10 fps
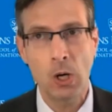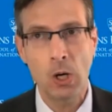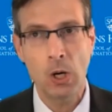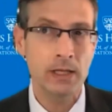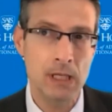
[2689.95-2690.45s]

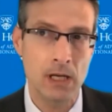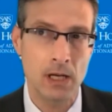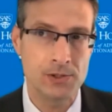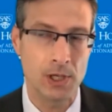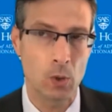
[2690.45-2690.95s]
Partly
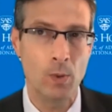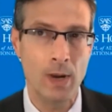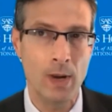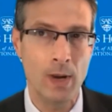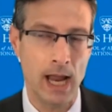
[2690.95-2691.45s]
because they're
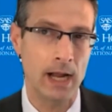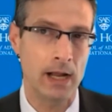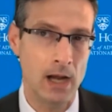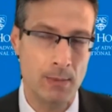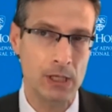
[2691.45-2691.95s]
winning
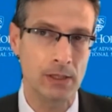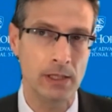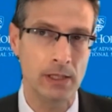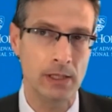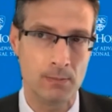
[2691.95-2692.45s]

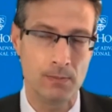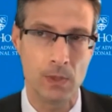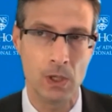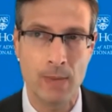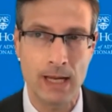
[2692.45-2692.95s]
economically and
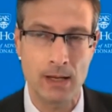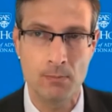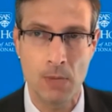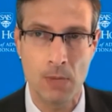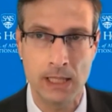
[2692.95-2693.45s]
they're making
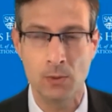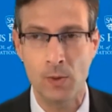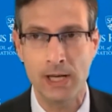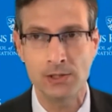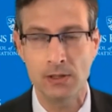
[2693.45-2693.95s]
money
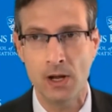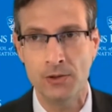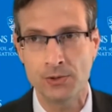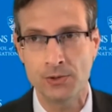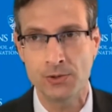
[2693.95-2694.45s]
in ways that
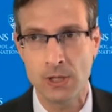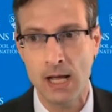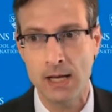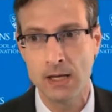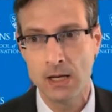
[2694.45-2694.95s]
others are
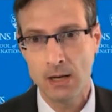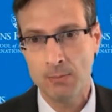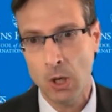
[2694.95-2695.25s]
not,